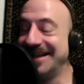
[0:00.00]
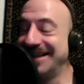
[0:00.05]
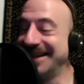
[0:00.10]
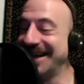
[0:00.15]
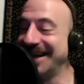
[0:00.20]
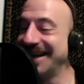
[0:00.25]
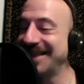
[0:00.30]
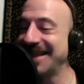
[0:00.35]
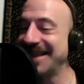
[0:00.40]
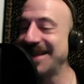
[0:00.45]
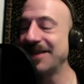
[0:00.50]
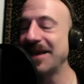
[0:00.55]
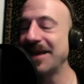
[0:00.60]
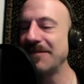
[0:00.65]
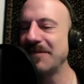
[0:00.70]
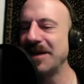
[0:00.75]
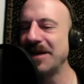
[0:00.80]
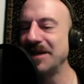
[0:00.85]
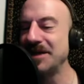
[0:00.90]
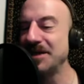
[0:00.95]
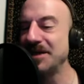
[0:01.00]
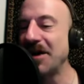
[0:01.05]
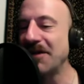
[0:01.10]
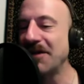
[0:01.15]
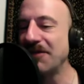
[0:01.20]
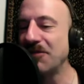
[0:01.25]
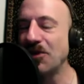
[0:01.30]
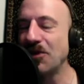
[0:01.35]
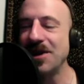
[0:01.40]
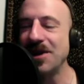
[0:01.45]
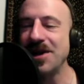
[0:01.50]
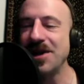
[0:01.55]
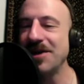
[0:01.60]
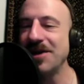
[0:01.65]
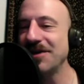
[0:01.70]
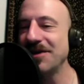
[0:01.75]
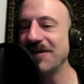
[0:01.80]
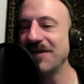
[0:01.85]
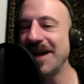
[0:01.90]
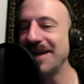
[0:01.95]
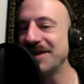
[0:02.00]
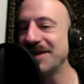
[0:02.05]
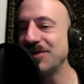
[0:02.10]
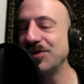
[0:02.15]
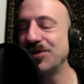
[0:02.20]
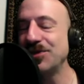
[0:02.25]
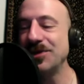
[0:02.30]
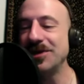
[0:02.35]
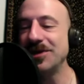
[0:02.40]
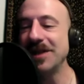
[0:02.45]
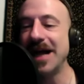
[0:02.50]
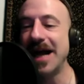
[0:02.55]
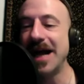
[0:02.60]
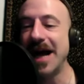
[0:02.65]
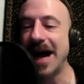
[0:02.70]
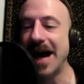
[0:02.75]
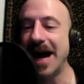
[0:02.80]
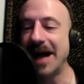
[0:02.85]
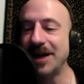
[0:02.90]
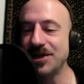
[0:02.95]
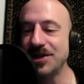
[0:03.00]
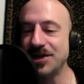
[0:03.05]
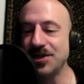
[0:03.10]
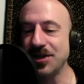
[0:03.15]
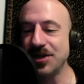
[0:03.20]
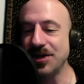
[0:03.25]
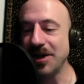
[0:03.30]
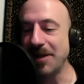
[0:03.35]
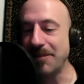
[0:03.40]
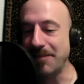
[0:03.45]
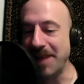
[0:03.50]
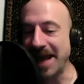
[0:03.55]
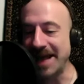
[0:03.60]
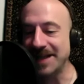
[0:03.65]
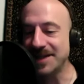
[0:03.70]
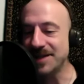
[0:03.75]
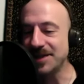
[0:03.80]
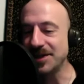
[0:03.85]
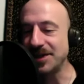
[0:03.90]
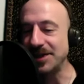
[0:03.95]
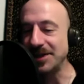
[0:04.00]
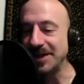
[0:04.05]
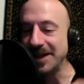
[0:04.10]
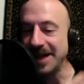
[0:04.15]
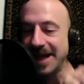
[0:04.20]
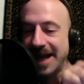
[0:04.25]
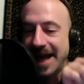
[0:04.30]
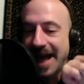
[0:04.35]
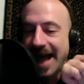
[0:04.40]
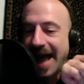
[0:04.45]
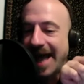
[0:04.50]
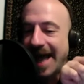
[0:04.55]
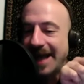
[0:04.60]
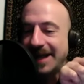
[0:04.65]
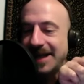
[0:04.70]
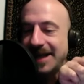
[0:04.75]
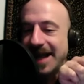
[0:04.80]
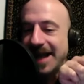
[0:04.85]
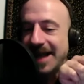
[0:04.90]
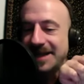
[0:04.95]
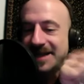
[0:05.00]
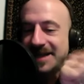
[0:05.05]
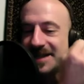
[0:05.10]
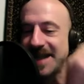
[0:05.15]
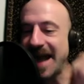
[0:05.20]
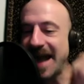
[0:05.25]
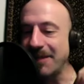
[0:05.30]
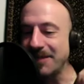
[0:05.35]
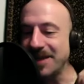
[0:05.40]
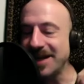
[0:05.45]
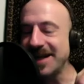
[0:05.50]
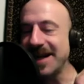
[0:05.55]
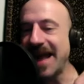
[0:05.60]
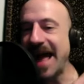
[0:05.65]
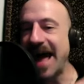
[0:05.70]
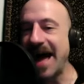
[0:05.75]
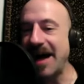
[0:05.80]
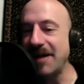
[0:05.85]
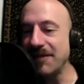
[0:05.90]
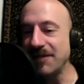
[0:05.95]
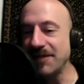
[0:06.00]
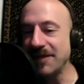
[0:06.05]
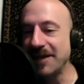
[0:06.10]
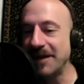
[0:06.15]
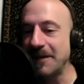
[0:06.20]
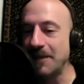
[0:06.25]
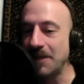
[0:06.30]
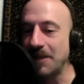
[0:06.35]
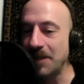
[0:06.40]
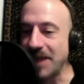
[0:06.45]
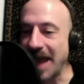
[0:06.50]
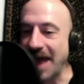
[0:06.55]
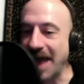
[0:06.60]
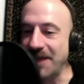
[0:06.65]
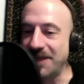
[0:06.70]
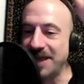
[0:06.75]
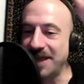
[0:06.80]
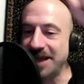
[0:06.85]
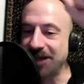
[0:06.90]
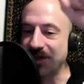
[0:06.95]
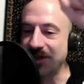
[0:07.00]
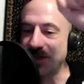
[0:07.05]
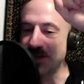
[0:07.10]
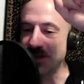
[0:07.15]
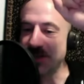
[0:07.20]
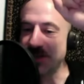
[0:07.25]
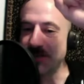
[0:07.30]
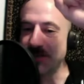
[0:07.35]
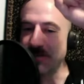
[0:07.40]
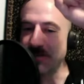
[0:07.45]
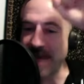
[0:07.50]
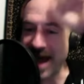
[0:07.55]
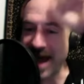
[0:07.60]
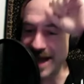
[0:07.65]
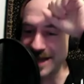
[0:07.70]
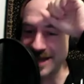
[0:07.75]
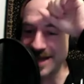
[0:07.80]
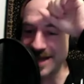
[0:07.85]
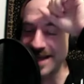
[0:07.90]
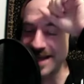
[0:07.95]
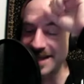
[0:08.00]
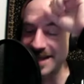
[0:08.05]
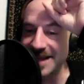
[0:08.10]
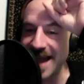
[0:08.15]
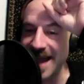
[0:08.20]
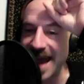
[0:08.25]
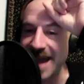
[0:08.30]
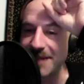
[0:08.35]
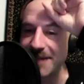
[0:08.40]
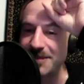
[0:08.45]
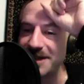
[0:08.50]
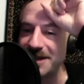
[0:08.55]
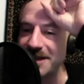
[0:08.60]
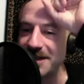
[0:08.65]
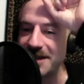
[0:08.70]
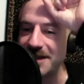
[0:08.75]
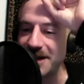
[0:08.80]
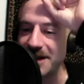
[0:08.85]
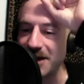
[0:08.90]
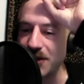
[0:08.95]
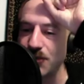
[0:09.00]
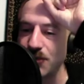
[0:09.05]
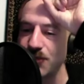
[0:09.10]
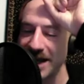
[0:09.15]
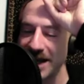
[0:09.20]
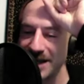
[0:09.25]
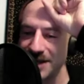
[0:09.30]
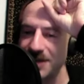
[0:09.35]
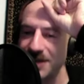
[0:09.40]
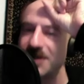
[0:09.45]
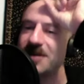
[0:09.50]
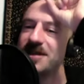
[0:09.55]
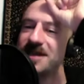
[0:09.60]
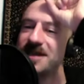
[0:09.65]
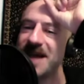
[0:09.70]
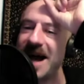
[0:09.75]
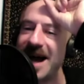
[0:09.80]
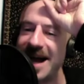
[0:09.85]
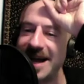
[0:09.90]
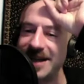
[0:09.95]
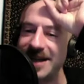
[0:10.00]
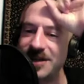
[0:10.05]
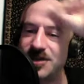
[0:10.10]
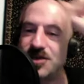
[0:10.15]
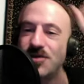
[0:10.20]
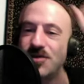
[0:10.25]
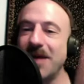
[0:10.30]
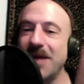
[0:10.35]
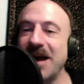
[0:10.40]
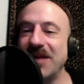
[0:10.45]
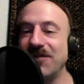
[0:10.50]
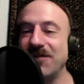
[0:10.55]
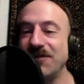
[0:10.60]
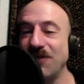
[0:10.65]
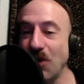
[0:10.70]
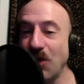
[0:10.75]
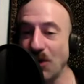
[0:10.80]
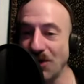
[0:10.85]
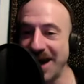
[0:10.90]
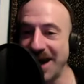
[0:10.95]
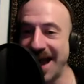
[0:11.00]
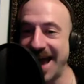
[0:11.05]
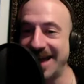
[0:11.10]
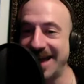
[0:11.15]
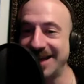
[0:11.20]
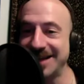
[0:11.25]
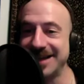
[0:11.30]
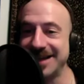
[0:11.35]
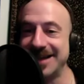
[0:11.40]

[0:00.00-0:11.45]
I think like my sophomore year of high school, I just took a pencil and and snapped it in half and then just masking taped the eraser side to my forehead